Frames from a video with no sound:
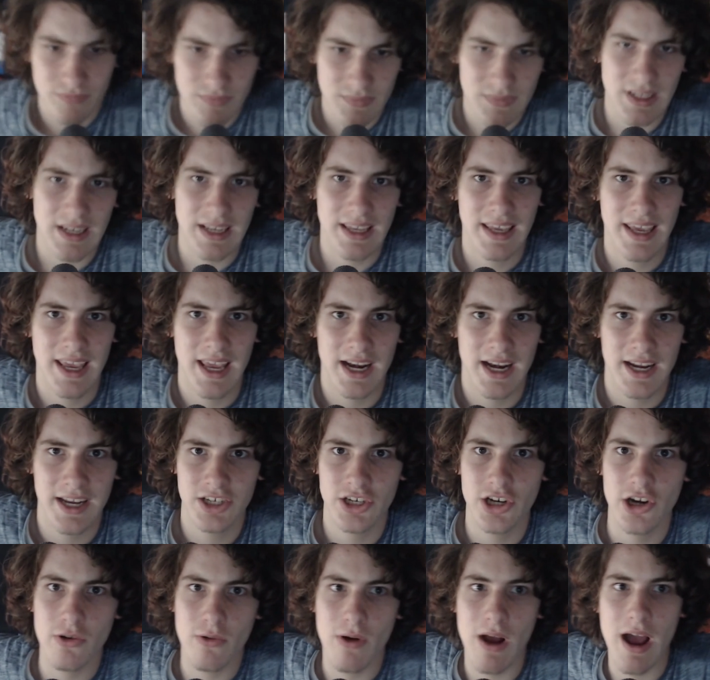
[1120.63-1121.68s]
killing
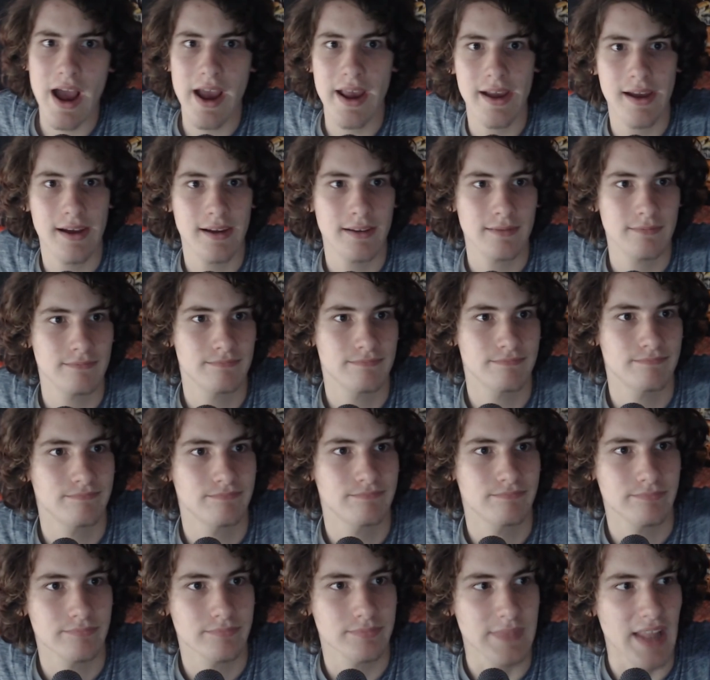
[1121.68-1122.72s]
Jiraiya,
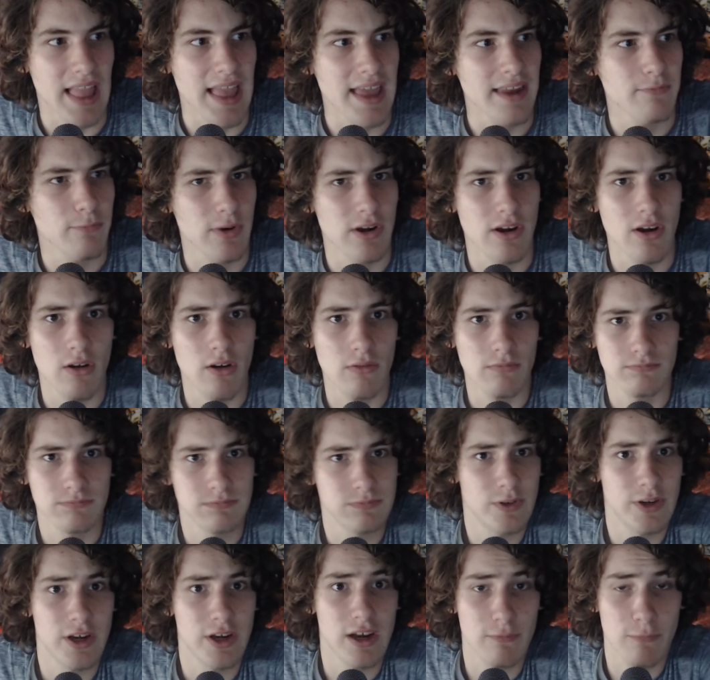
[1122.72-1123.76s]
and
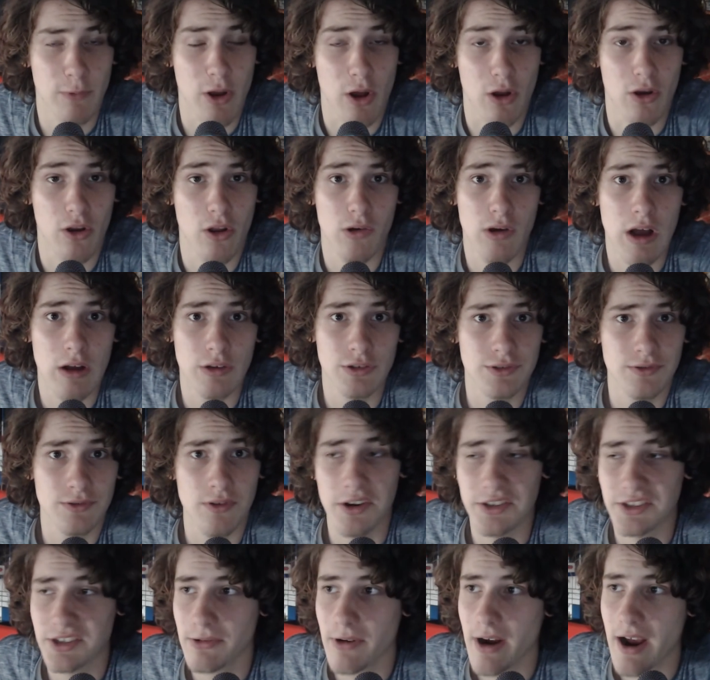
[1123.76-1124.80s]
we all know how
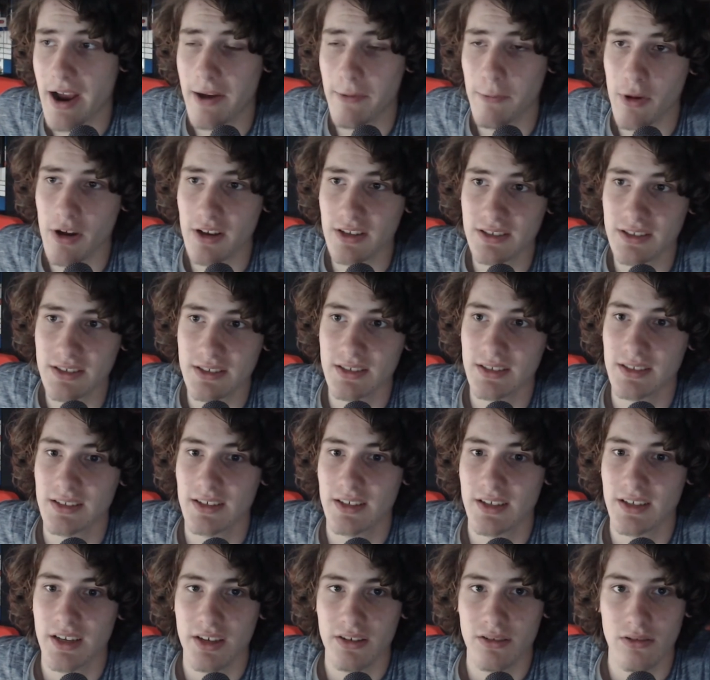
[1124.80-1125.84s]
strong Jiraiya was,
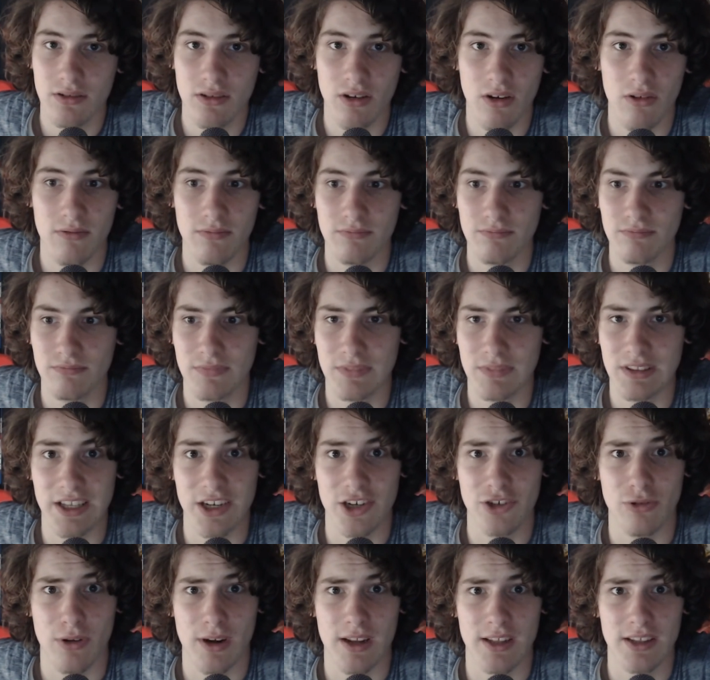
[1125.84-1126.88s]

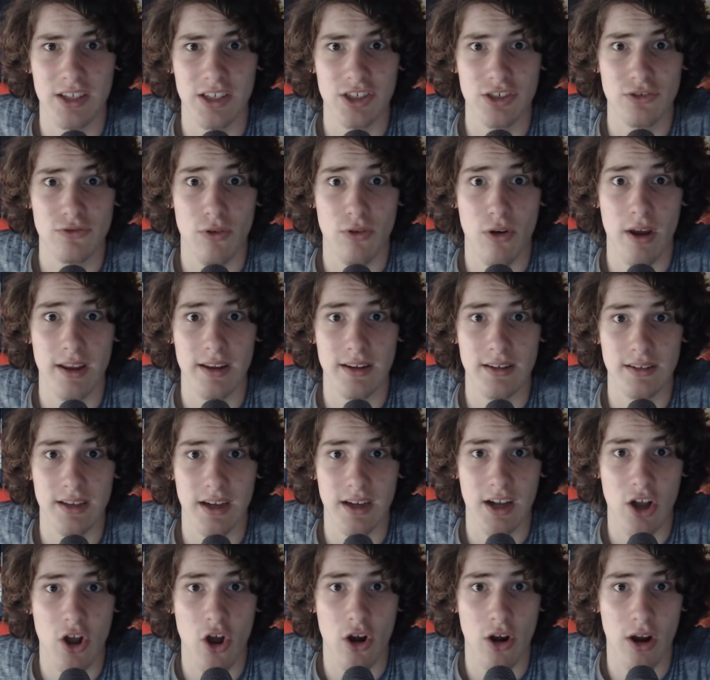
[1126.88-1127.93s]
literally destroying the
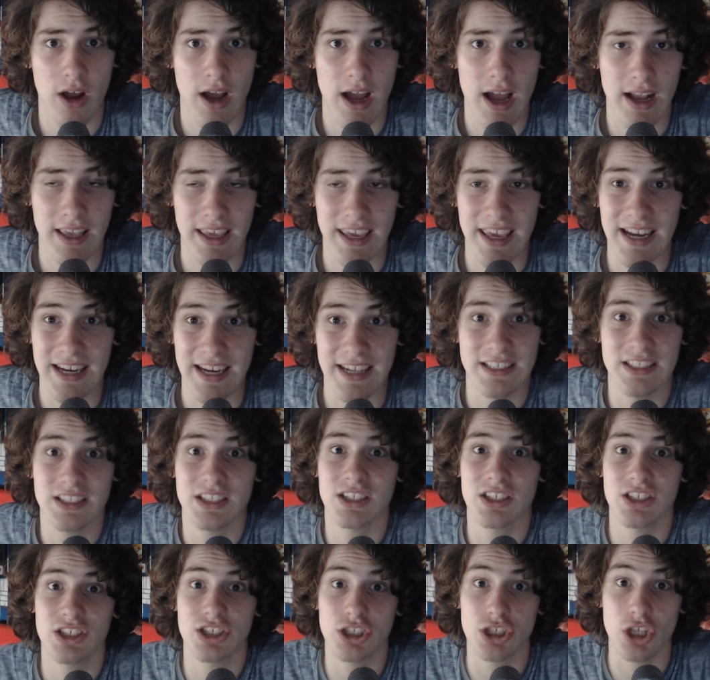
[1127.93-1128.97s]
Konoha, killing
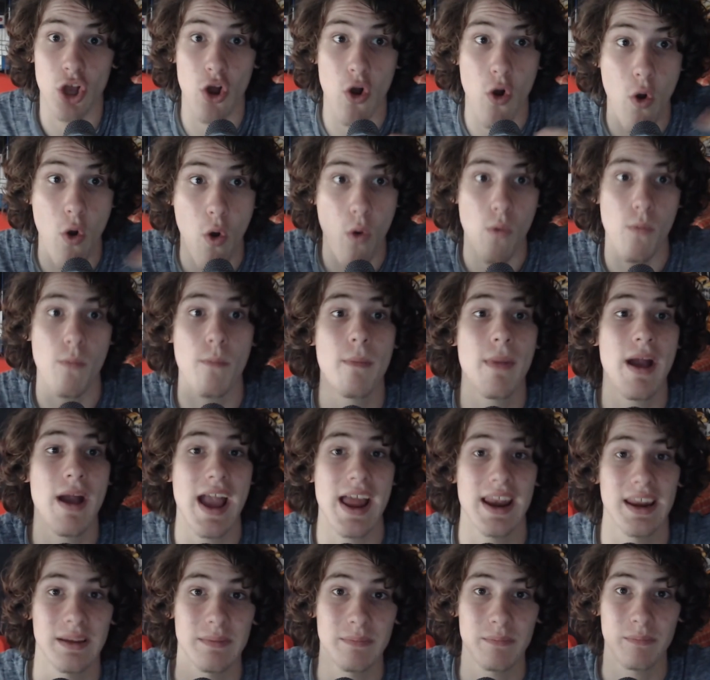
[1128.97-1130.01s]
so
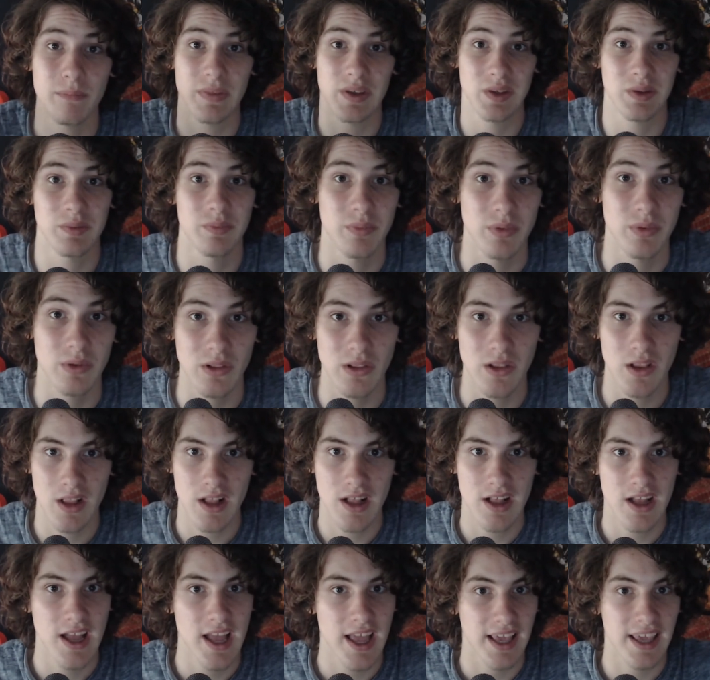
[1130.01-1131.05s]
many people,
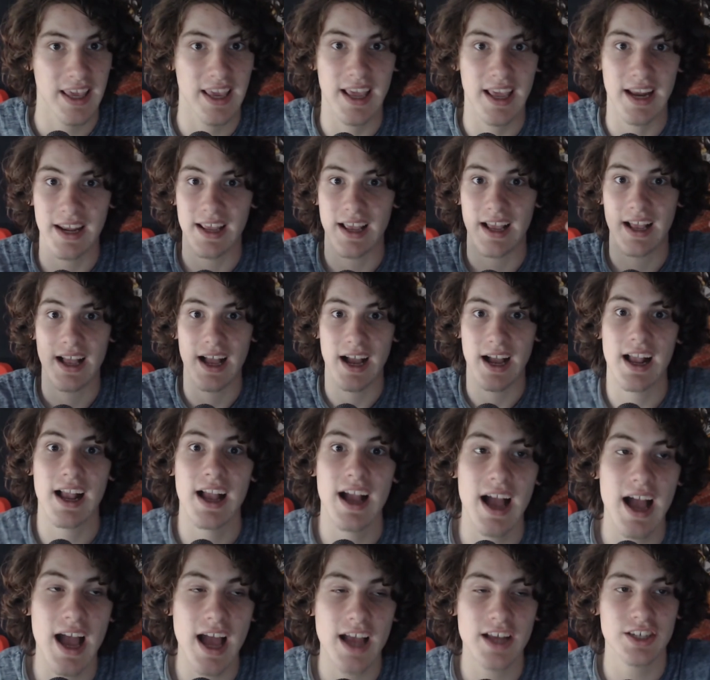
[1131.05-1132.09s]
killing
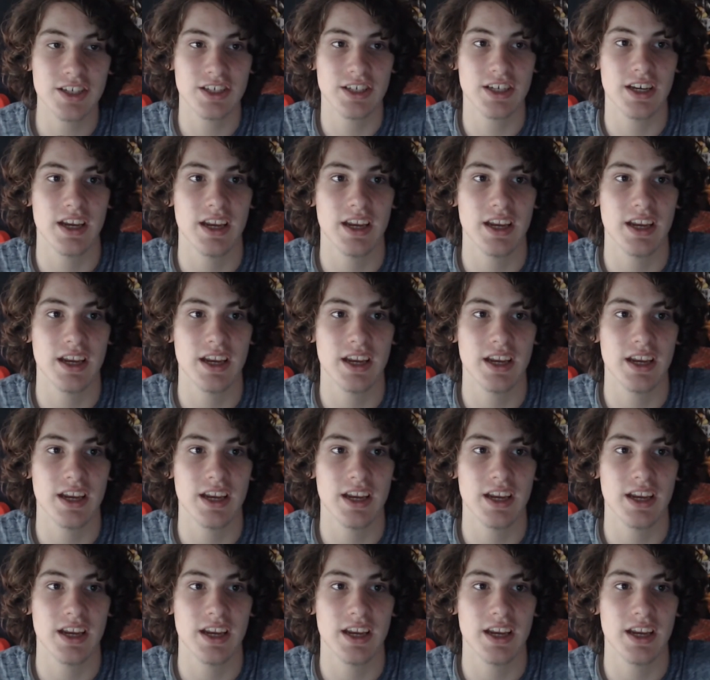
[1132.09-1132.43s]
Kakashi.